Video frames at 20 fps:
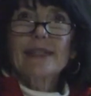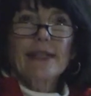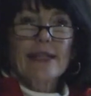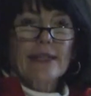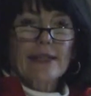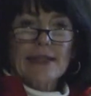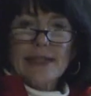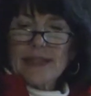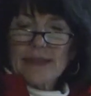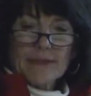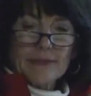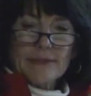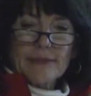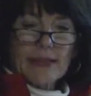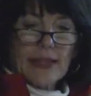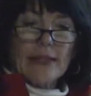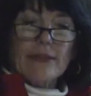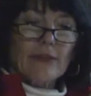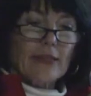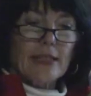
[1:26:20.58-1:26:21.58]
I, I, don't,
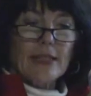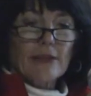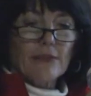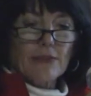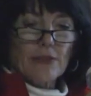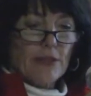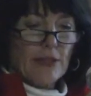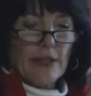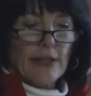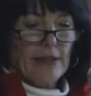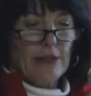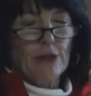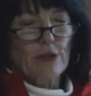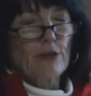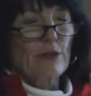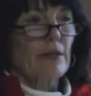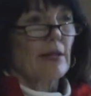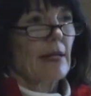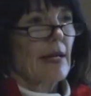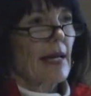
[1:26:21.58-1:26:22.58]
I don't care for
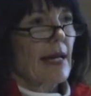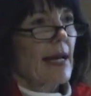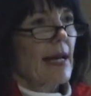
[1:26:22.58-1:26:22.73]
ciders,"